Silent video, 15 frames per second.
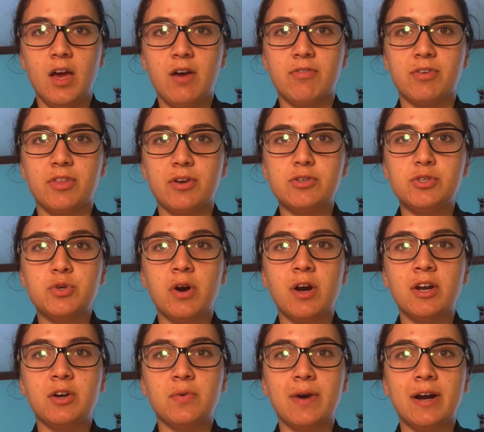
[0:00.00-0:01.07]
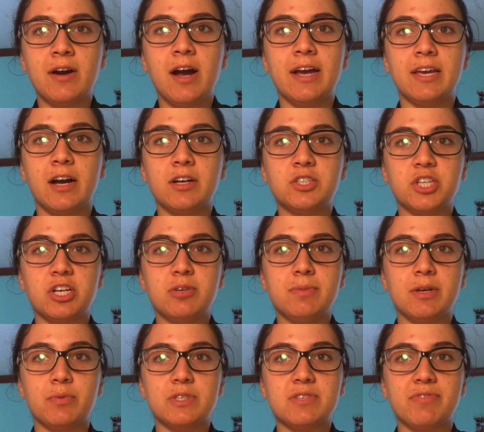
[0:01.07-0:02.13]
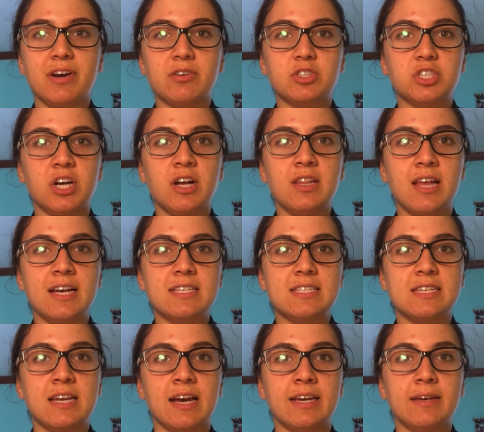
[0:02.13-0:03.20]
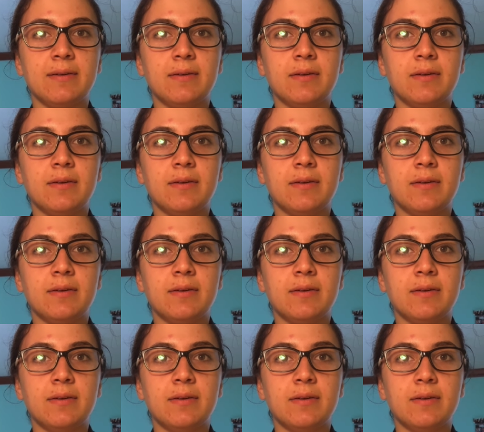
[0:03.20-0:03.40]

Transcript: For those who are unaware, a young gentleman was found shot last night